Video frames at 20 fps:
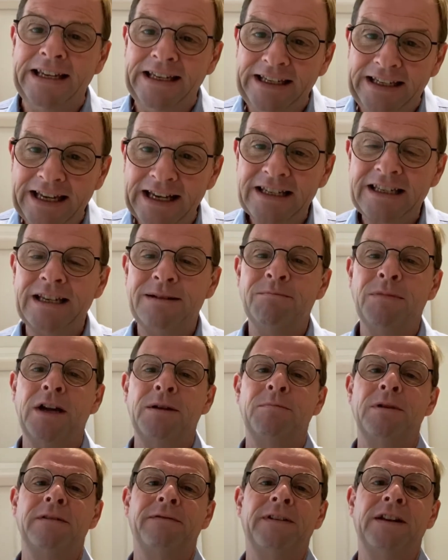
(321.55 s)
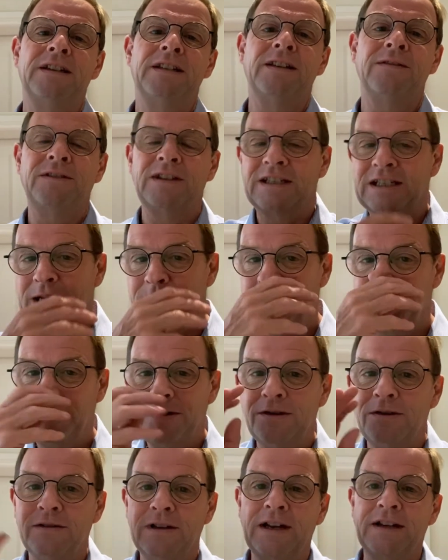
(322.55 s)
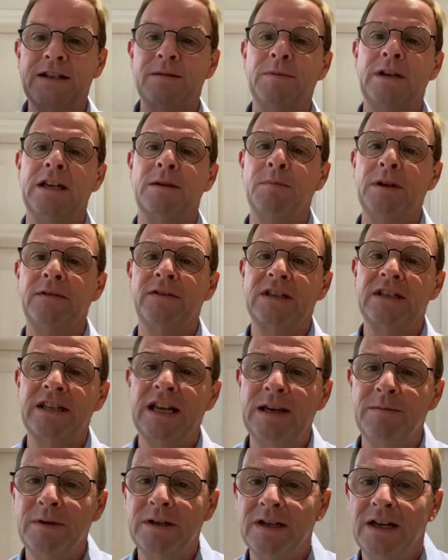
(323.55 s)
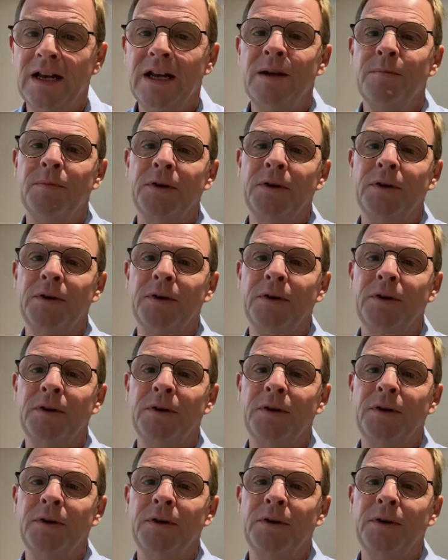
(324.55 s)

yes, it might be offensive to some of you who like to make a bit of a statement,